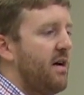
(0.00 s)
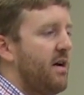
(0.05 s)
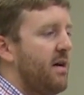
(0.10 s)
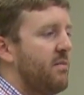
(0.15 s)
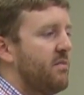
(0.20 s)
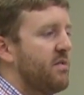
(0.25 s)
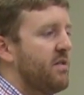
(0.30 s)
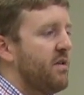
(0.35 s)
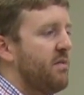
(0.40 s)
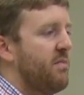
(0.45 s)

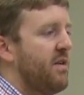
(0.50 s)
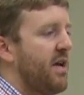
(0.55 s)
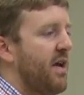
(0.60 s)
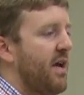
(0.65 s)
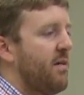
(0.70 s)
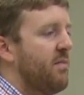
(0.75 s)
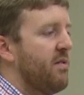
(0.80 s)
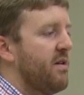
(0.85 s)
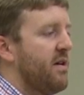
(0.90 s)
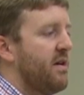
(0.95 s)
Um, so being
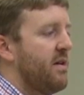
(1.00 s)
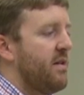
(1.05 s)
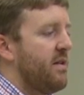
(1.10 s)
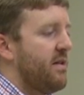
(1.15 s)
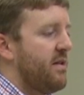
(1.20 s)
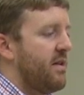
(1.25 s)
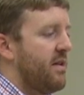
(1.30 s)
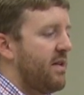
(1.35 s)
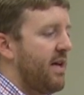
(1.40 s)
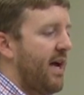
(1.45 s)
able to,
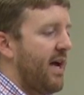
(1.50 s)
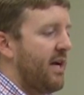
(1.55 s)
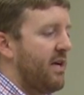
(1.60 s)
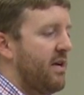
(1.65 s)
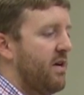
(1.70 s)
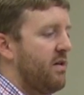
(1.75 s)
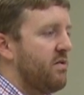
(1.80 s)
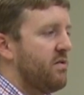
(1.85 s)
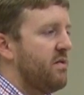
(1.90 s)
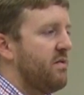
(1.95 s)
to
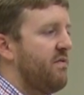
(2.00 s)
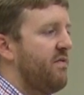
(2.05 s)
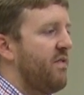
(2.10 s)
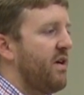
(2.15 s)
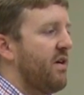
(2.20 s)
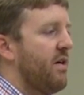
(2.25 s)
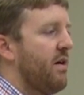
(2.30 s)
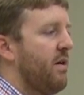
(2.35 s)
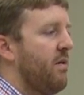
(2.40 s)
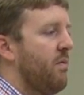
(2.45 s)
diagnose and
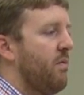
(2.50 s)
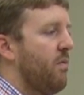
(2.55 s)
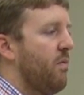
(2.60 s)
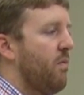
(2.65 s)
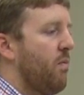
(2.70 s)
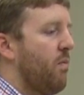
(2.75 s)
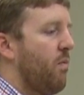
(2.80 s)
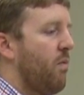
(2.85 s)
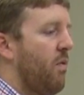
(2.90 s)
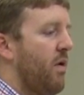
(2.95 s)
figure out
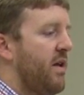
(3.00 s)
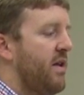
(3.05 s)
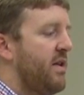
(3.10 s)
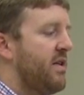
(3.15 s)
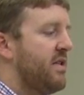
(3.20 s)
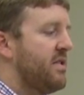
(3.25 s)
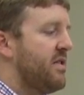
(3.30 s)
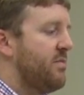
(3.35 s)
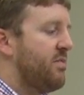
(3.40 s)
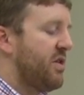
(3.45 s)
what
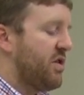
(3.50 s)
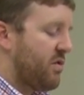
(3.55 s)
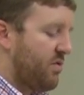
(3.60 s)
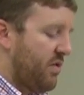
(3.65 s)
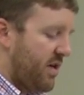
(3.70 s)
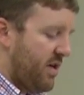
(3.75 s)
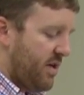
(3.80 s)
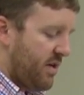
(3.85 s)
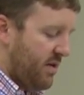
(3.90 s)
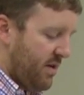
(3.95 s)
needs to be
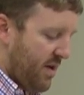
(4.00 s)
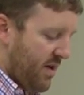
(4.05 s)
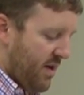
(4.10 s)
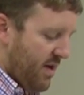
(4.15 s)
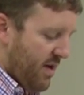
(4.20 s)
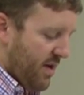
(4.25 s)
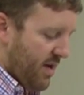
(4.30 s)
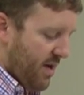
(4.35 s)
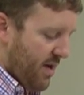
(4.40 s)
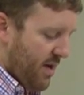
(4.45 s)
treated,
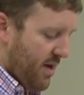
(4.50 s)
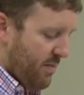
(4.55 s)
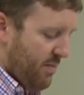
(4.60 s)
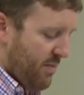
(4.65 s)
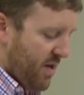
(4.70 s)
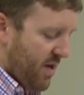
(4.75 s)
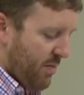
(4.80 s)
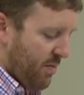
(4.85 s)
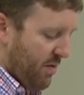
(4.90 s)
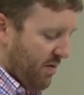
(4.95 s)
uh,
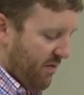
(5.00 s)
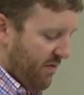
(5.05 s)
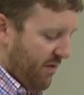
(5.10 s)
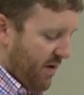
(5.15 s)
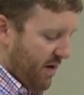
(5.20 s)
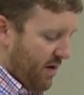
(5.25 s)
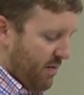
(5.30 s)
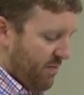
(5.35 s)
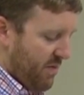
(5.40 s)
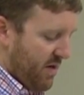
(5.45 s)
manipulative
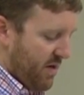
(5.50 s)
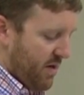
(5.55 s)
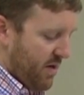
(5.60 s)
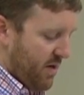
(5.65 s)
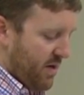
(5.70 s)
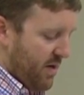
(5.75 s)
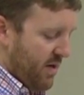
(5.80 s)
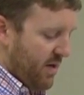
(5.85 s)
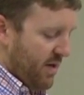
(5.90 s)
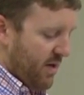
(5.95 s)
therapy
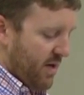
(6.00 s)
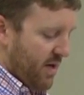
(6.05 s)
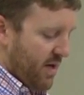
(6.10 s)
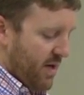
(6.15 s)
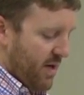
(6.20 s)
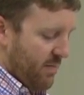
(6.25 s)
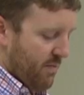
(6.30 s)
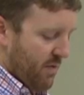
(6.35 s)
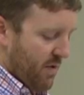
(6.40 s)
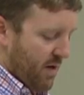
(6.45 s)

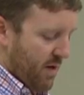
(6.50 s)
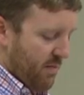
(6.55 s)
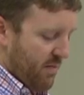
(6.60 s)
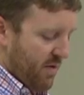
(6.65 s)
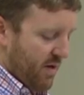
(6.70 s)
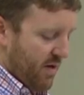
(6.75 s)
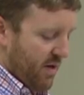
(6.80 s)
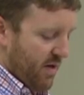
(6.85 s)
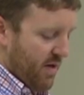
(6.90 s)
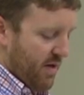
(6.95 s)
um, could
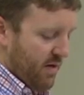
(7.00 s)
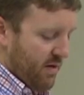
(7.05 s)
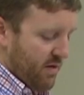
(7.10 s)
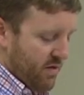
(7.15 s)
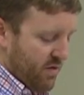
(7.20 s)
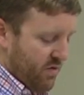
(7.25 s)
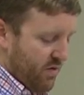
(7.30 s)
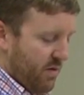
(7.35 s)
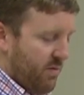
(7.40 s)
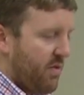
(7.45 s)
be
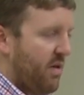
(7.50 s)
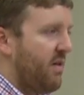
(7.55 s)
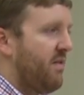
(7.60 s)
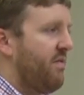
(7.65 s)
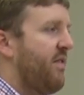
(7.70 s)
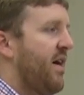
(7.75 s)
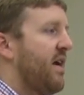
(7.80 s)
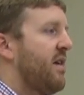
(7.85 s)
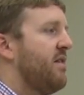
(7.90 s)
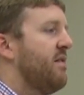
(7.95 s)
extremely
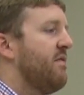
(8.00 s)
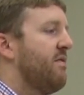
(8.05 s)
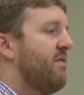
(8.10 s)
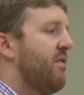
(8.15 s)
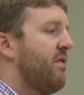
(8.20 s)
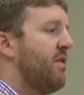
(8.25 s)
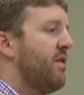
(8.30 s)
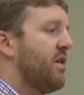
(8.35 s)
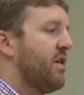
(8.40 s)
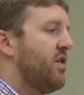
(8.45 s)
effective
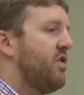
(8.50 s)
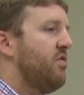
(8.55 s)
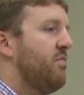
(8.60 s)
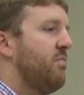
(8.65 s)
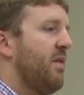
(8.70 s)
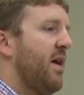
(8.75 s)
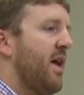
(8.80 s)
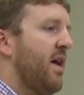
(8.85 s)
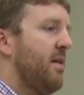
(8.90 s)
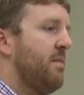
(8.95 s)
for acute
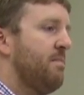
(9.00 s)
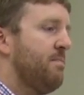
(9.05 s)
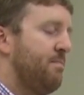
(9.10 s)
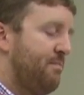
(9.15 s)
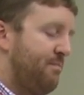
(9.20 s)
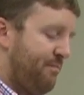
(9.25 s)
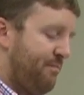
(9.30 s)
pain.